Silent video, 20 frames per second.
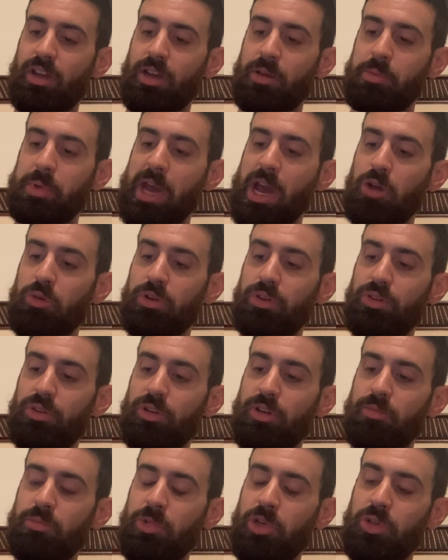Power
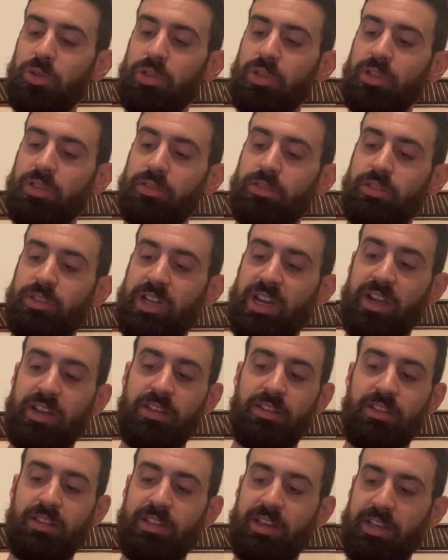lawnmower,
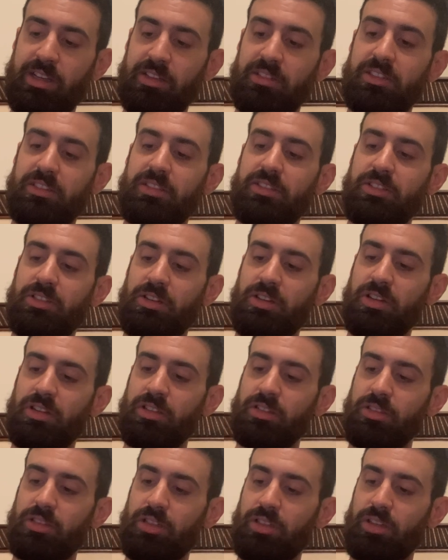90, that gets a
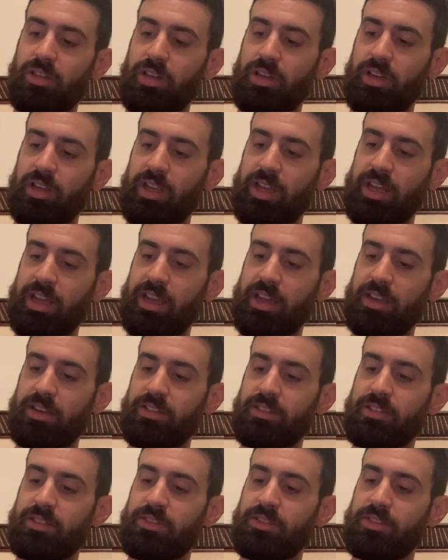star.
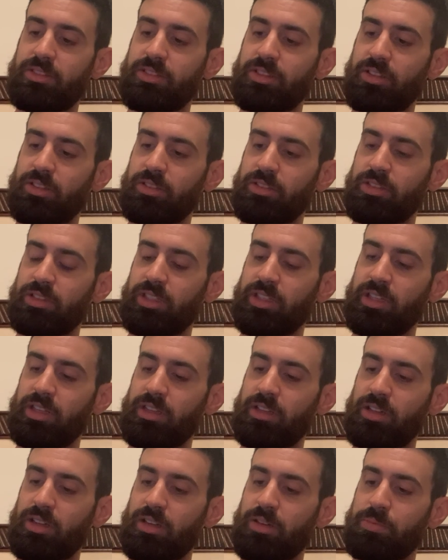And
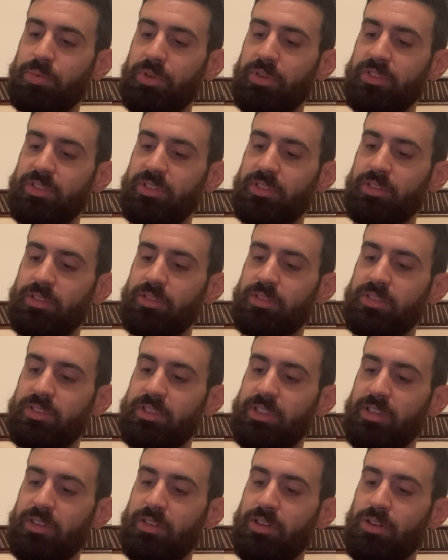certainly a personal
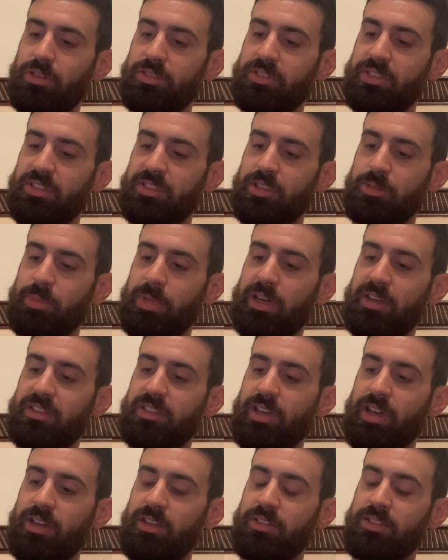stereo system at
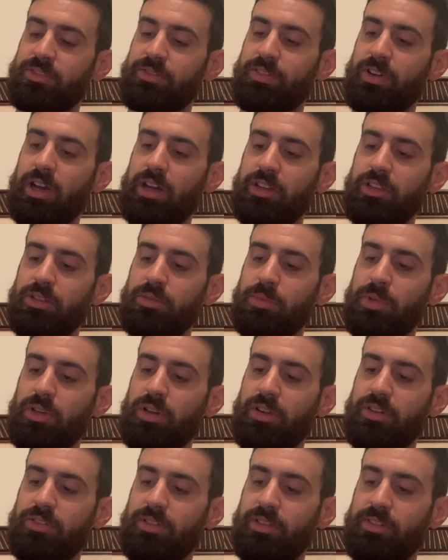its highest volume,
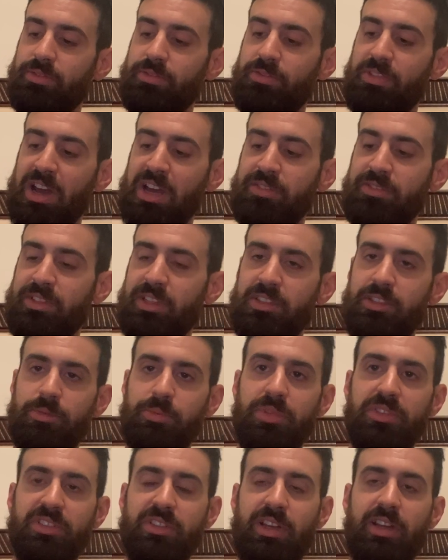105
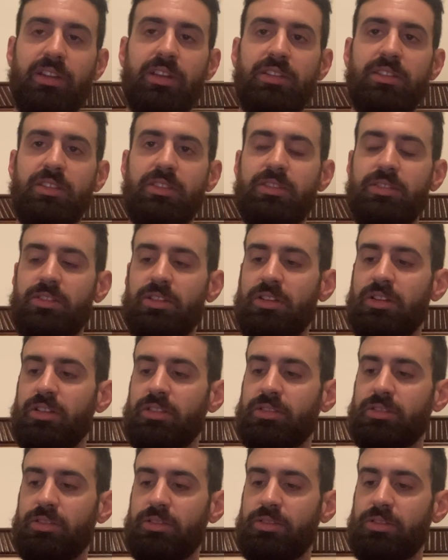decibels, that gets a star,
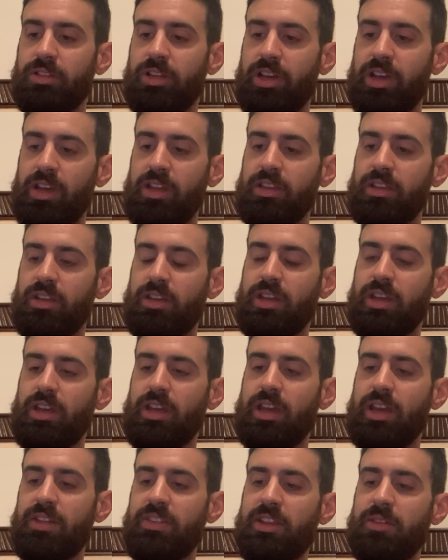okay?
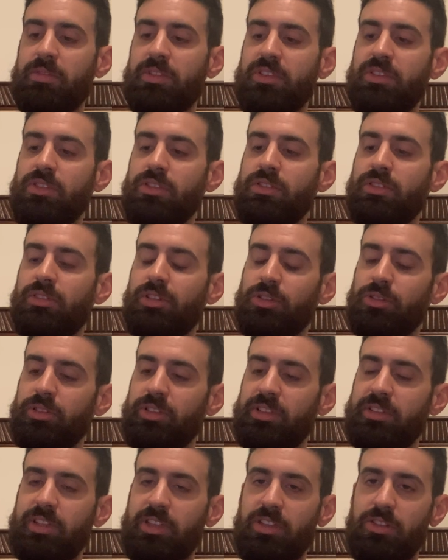And then the
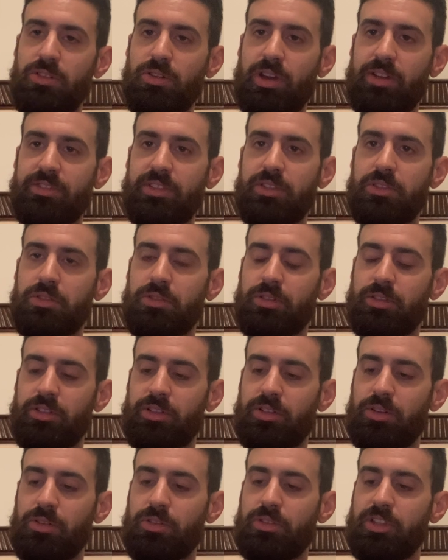only thing you have to do on
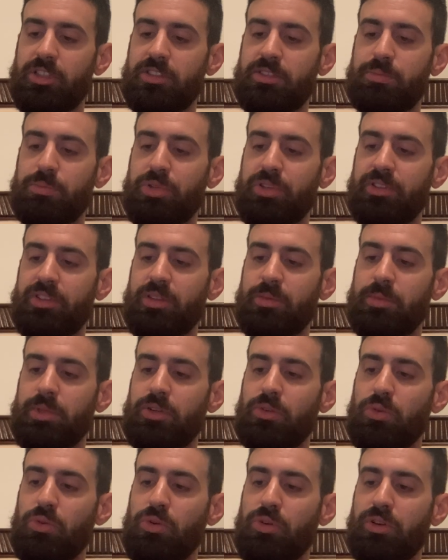your own is put them
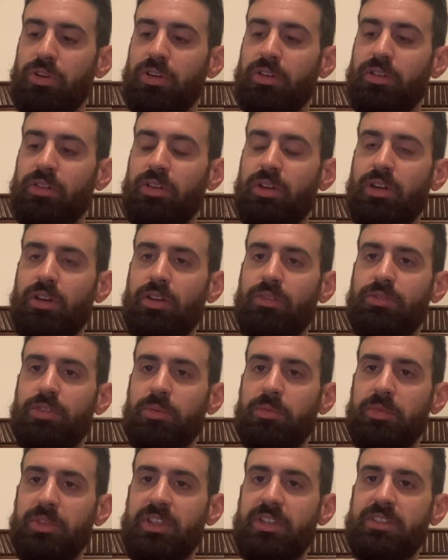in order
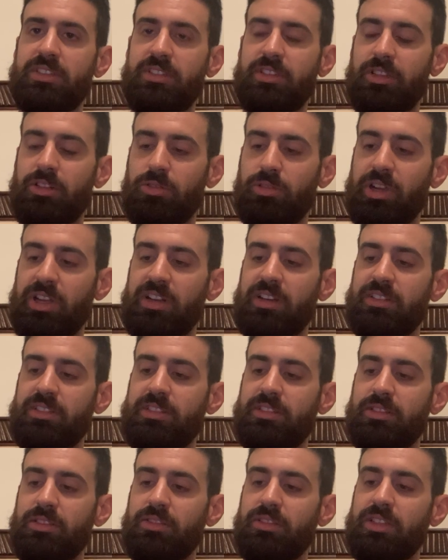from least to
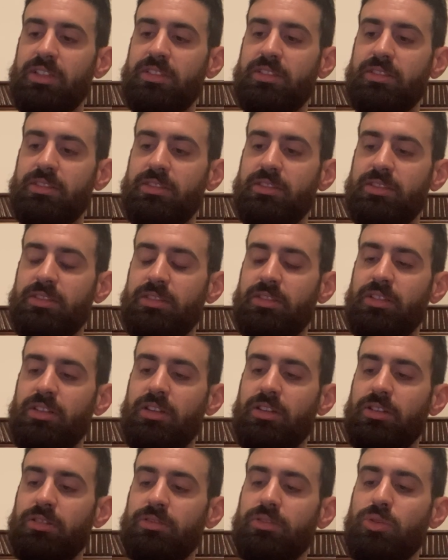greatest, the least,
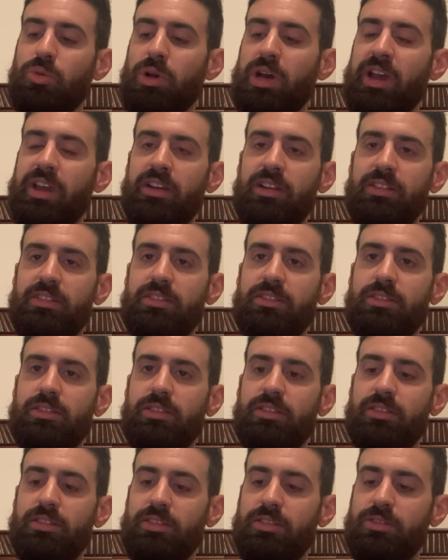quietest
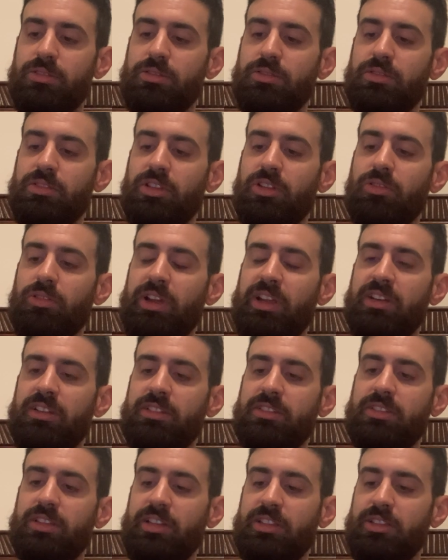to the
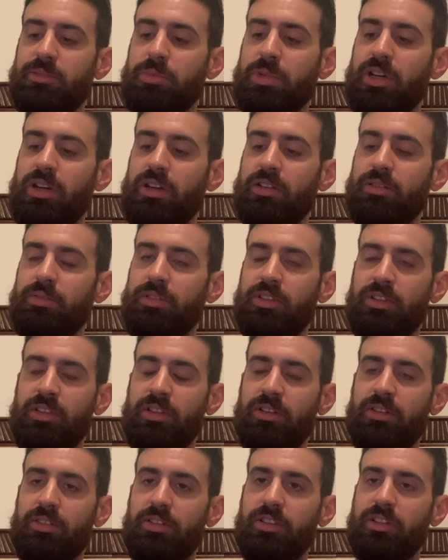greatest at the bottom, the
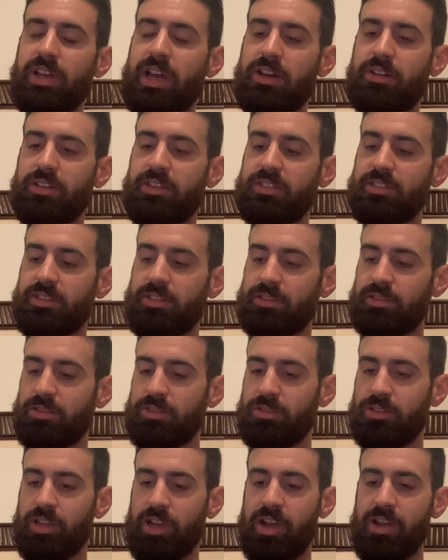loudest,
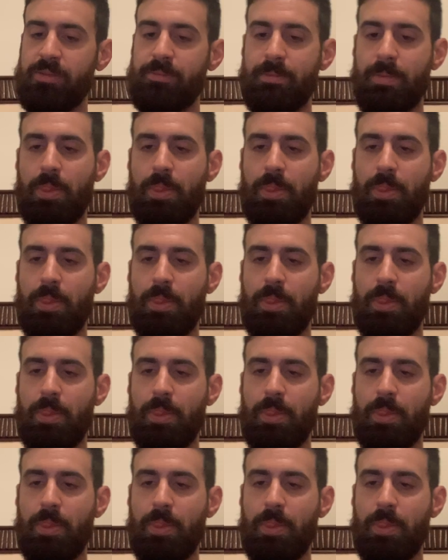okay?